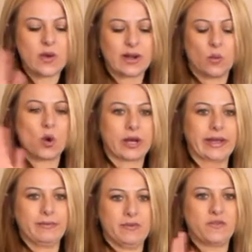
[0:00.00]
you want to work
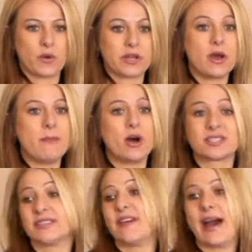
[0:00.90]
it before you
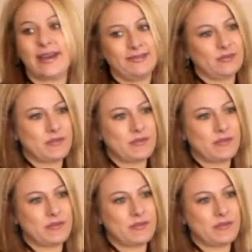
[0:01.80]
emulsify.